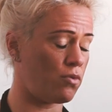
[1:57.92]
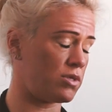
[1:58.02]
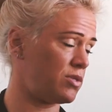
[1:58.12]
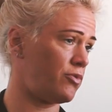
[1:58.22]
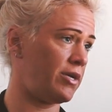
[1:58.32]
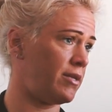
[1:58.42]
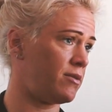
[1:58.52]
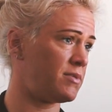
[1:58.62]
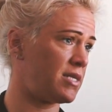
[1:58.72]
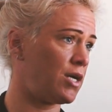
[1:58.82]
organs were eating
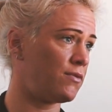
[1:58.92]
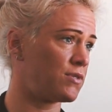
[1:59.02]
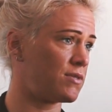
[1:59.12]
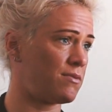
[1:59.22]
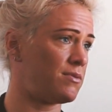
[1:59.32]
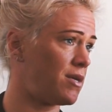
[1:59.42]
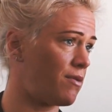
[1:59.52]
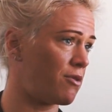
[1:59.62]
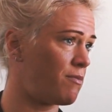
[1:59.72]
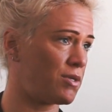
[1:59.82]
themselves because there was
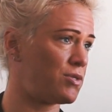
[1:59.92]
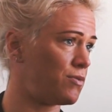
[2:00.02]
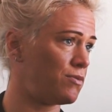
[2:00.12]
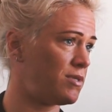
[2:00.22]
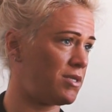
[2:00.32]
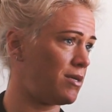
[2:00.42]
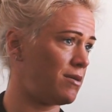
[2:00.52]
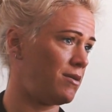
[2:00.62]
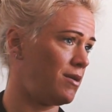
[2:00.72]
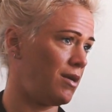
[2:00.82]
no other muscle to